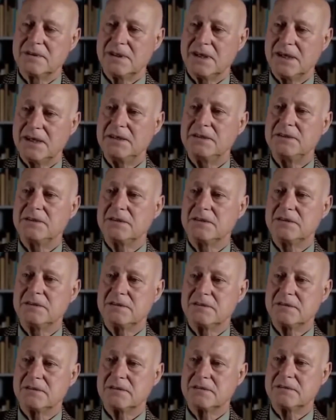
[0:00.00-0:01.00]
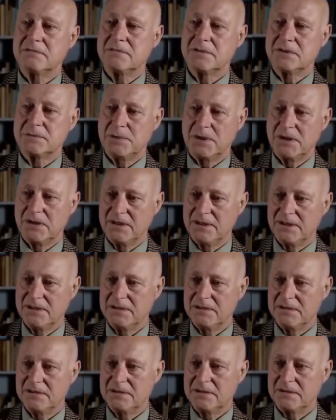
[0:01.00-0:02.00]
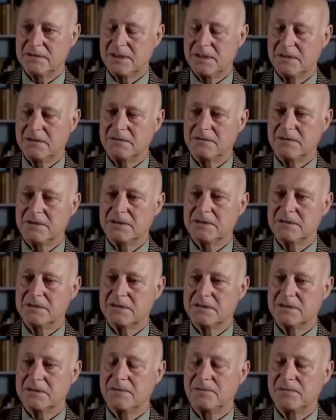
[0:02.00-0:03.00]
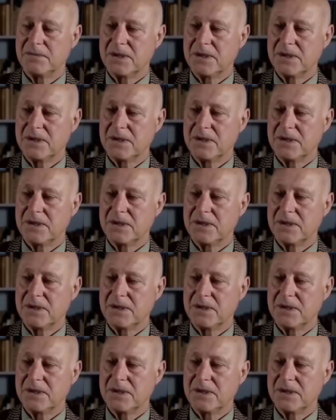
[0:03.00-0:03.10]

agents, spies, terrorists,